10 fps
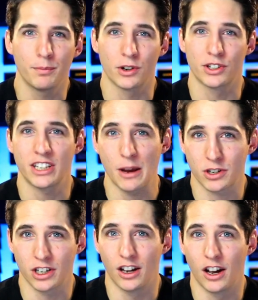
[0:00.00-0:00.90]

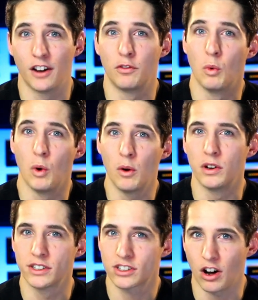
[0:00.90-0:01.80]
perception of what
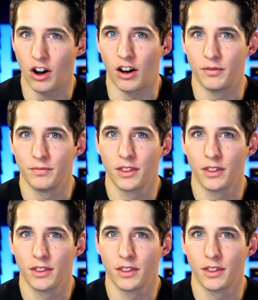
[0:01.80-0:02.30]
was tall.